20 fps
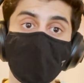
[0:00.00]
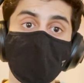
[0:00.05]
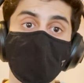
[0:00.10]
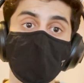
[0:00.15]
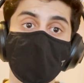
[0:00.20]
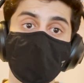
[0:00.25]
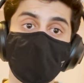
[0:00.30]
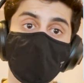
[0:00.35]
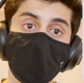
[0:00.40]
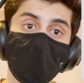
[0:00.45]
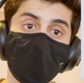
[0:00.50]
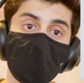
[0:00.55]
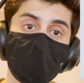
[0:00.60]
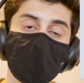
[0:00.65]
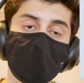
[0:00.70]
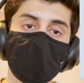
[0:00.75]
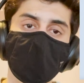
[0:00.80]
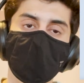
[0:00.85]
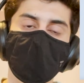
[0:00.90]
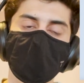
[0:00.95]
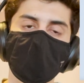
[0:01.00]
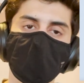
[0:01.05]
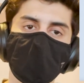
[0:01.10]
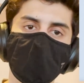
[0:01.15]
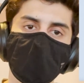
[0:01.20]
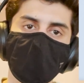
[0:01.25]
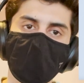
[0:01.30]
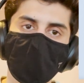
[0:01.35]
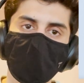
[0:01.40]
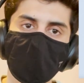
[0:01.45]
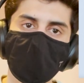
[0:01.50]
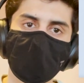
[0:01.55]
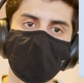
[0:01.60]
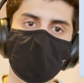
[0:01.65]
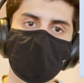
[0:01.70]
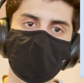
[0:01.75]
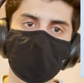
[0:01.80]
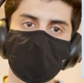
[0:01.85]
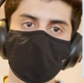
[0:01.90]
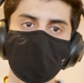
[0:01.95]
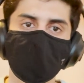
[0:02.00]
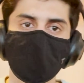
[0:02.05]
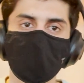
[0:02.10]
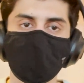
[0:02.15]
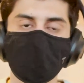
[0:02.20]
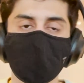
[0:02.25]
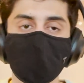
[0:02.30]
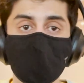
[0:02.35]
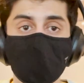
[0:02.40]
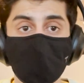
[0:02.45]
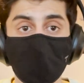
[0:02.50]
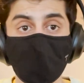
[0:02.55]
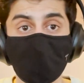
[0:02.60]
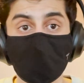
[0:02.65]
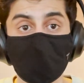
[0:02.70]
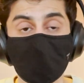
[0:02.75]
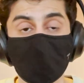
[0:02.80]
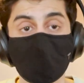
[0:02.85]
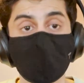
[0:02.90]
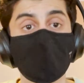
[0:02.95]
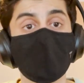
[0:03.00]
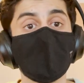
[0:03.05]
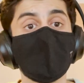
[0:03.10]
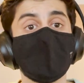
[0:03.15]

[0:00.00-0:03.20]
and also the government persuading